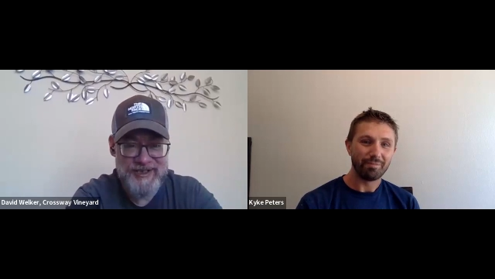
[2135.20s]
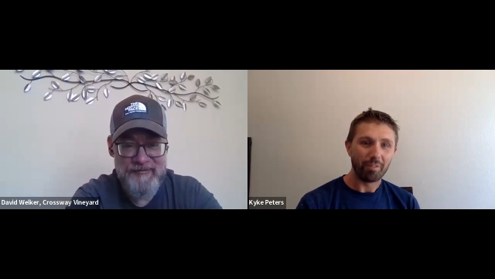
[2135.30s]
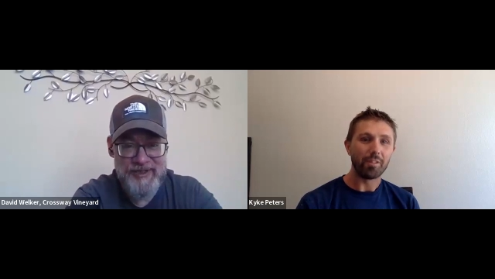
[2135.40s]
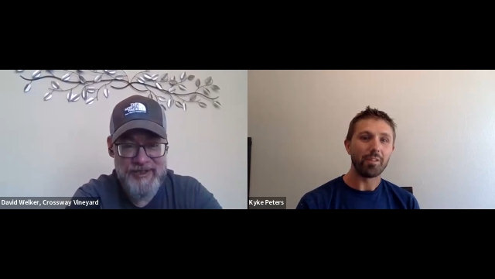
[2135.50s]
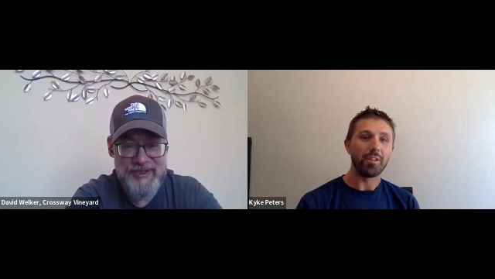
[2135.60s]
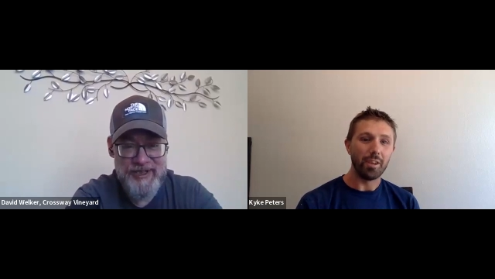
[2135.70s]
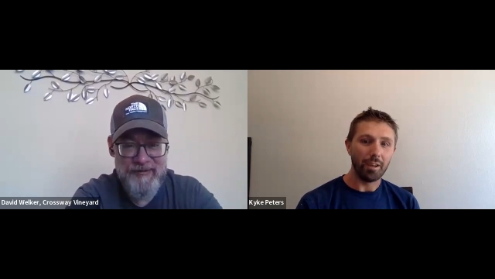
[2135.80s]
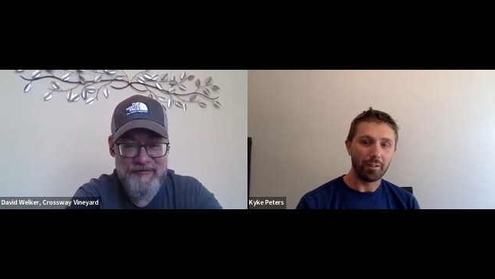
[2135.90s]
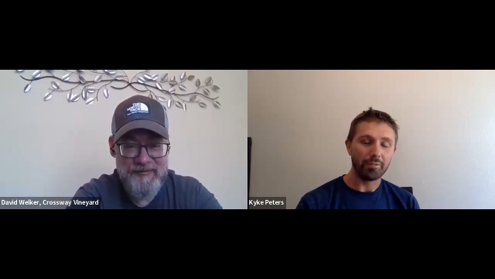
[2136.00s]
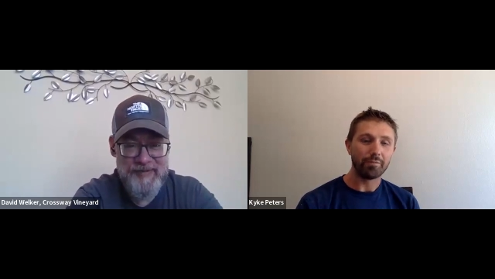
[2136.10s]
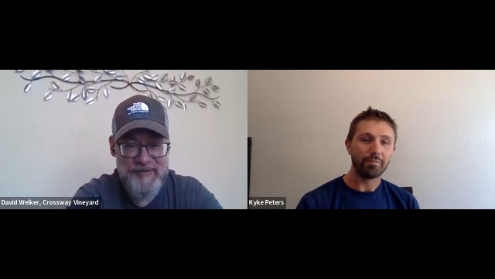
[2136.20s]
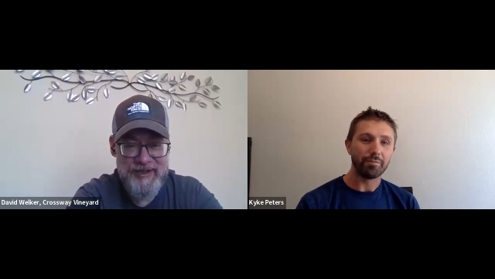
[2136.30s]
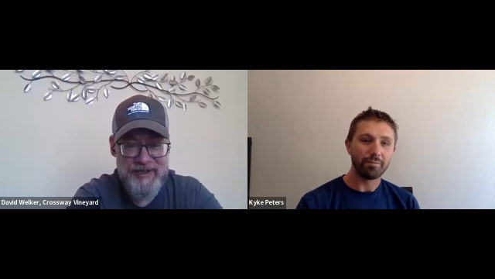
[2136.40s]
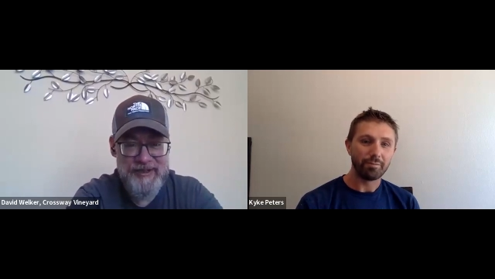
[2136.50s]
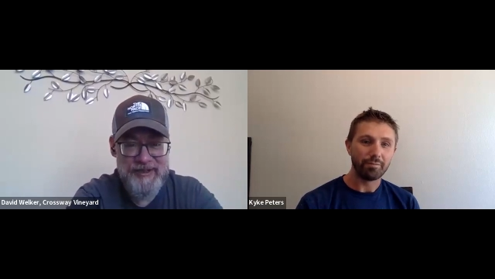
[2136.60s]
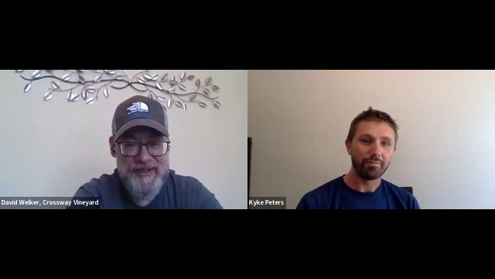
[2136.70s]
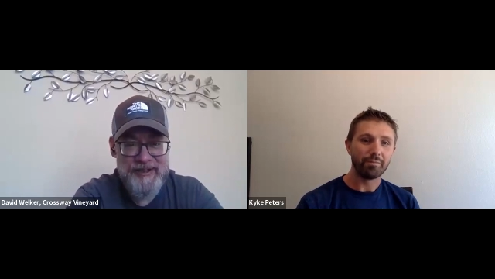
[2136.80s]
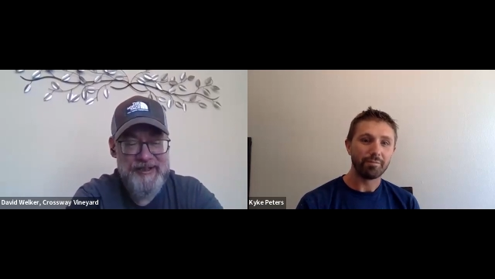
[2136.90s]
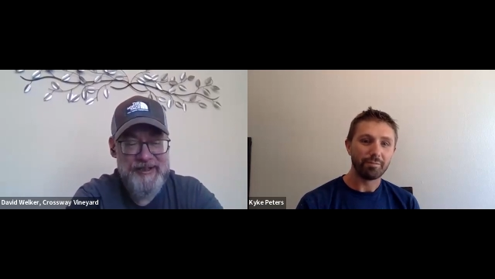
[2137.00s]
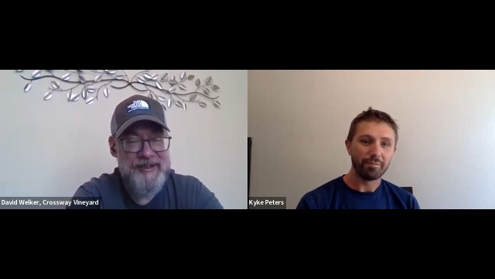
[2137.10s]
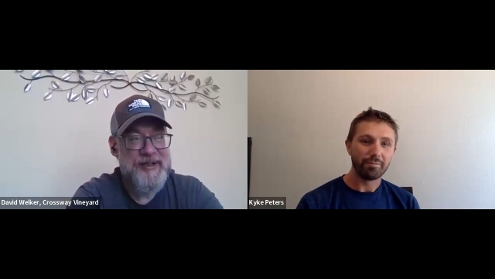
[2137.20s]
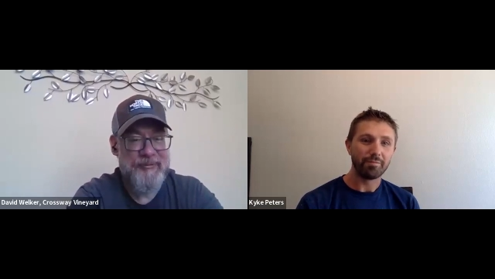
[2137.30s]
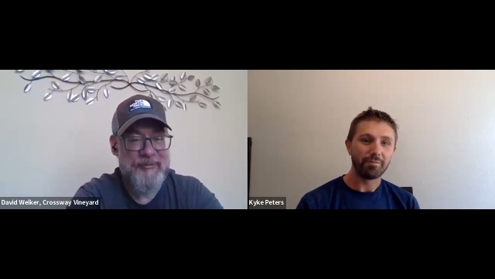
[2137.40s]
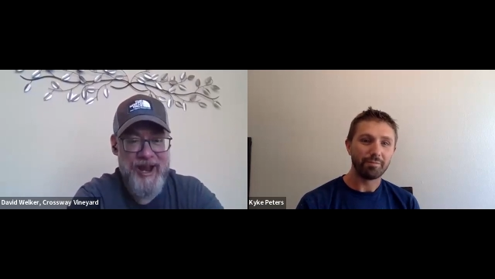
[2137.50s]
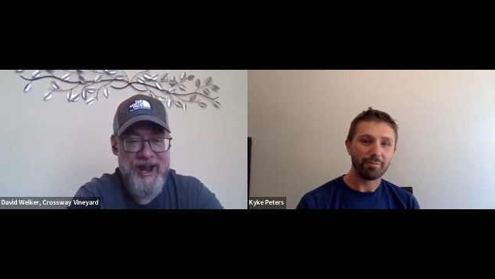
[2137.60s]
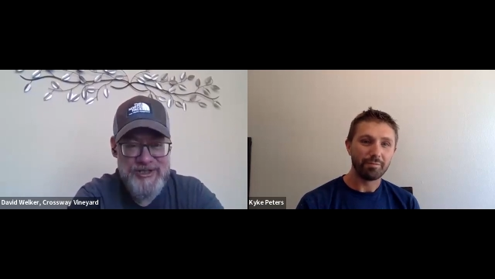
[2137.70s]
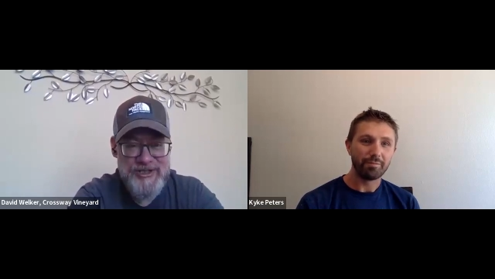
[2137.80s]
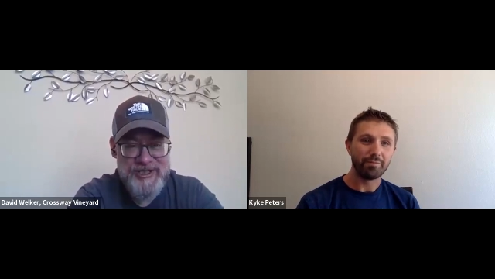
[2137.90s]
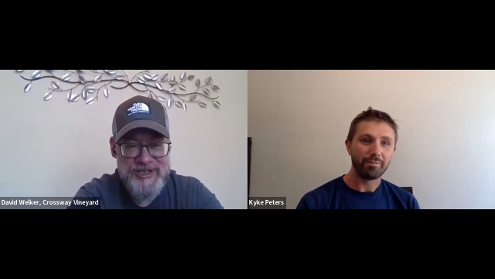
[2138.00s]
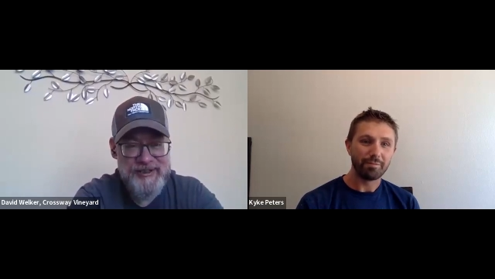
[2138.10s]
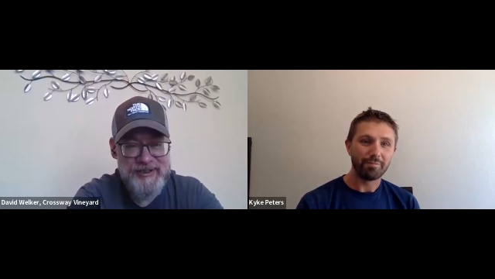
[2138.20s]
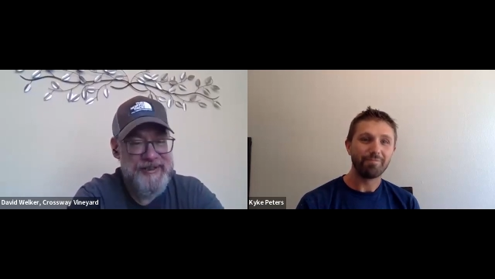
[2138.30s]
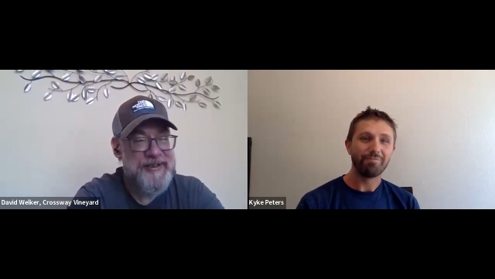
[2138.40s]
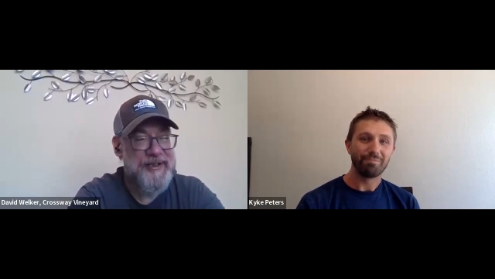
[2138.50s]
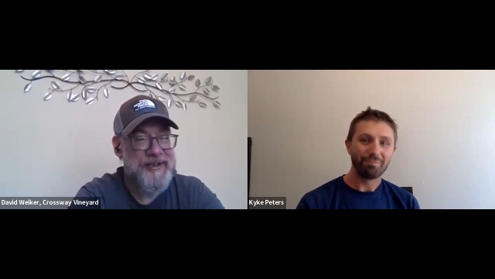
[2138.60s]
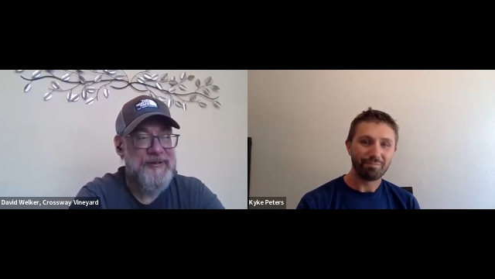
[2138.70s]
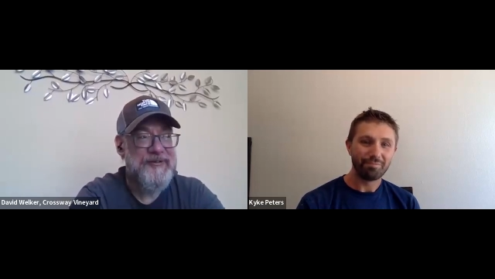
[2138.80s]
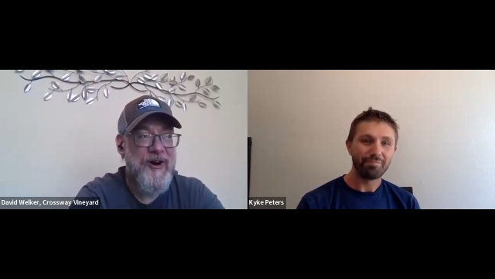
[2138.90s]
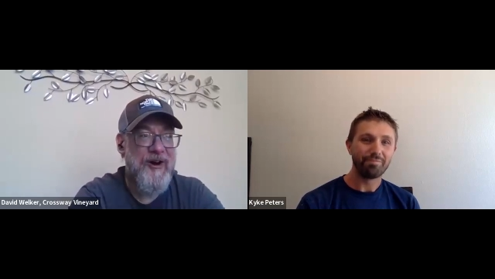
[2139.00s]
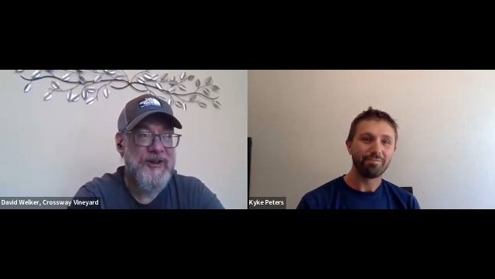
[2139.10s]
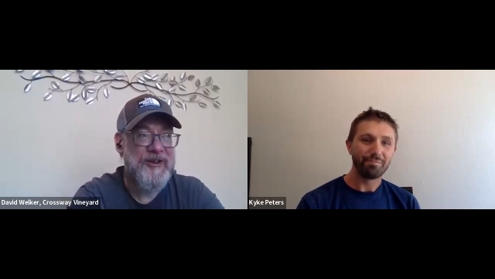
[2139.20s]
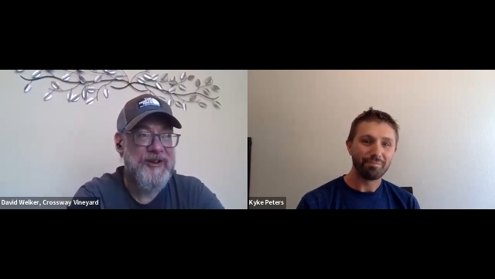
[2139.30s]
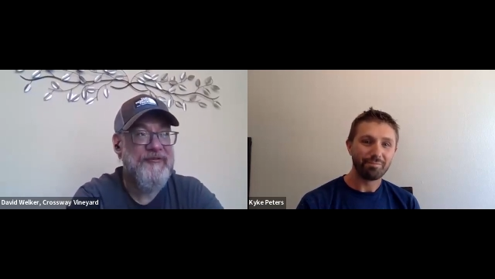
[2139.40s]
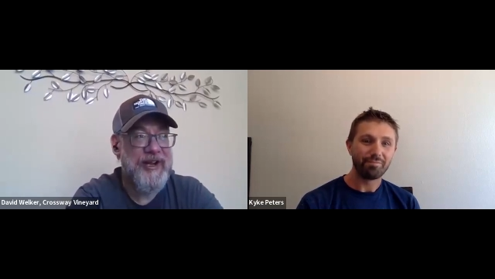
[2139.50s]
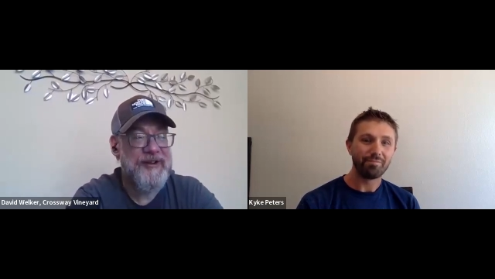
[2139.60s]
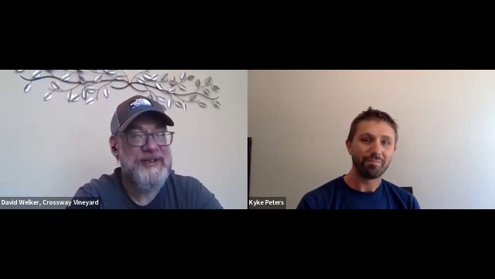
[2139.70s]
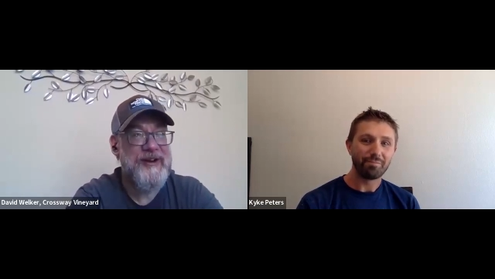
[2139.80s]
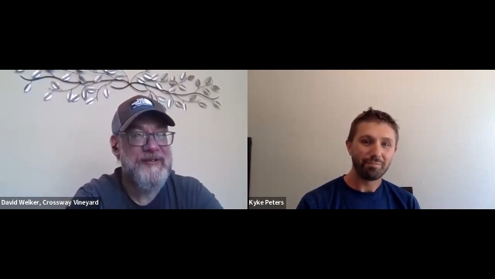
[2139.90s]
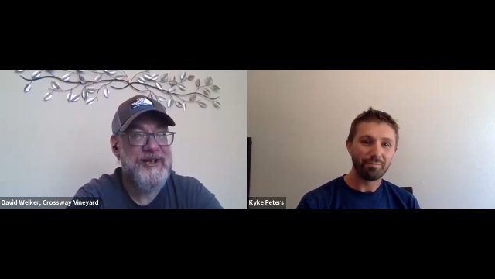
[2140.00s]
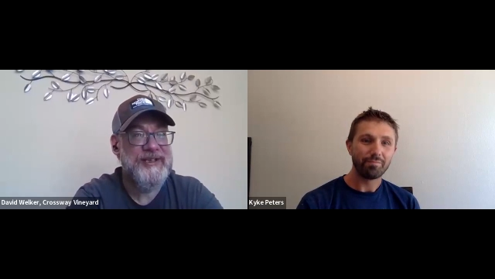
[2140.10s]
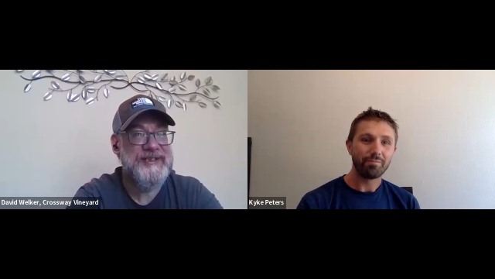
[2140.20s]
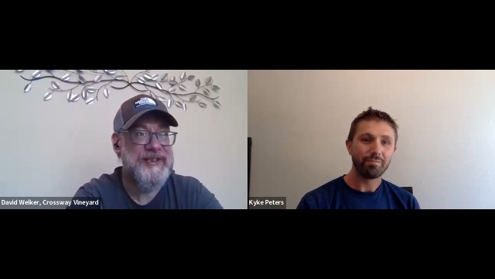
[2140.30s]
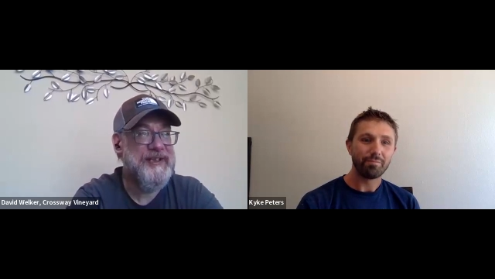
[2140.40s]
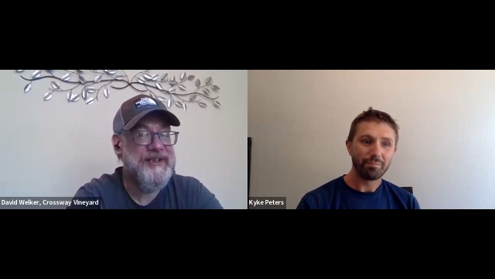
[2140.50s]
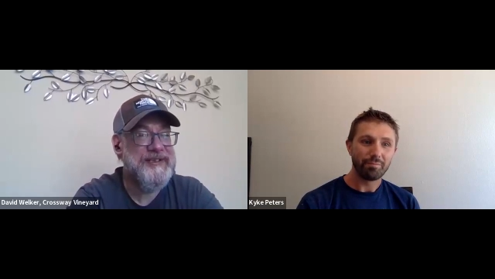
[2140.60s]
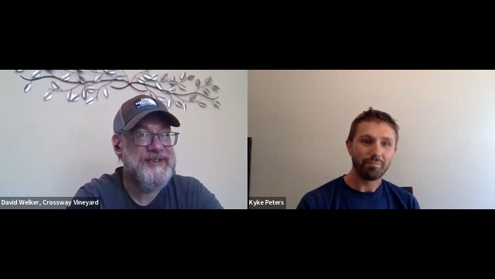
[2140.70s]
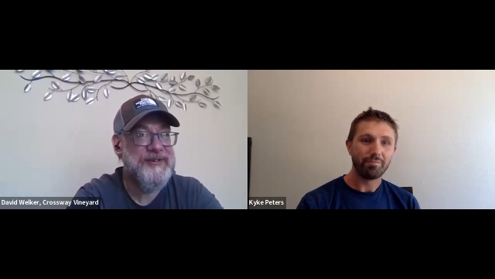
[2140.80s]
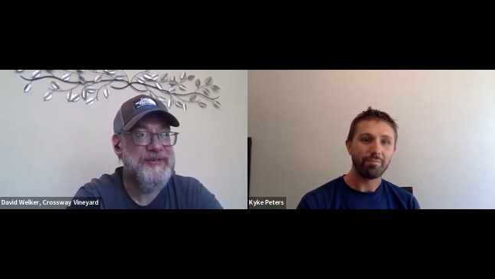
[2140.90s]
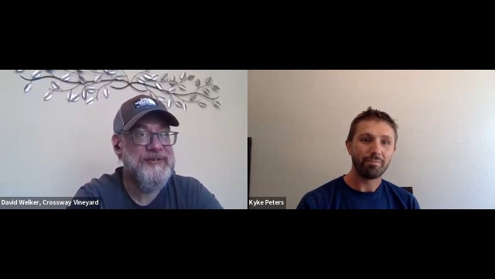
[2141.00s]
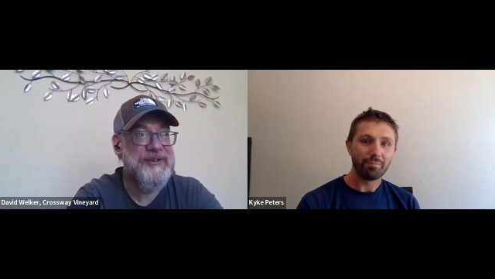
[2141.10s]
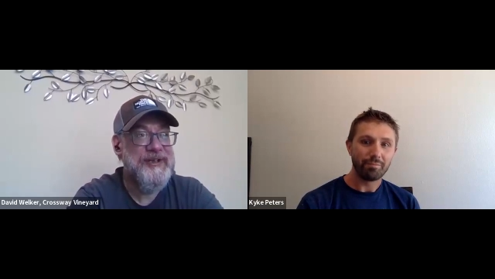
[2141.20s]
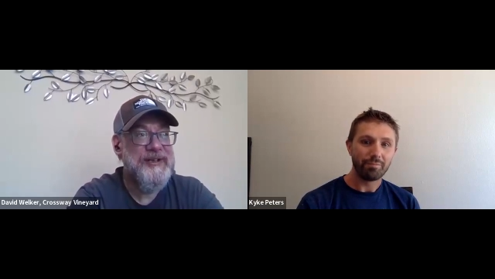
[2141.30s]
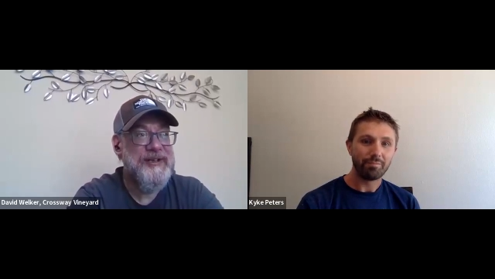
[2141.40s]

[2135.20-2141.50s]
Speaker 1: loved. He went from being a, a brash, you know, calling fire down on cities to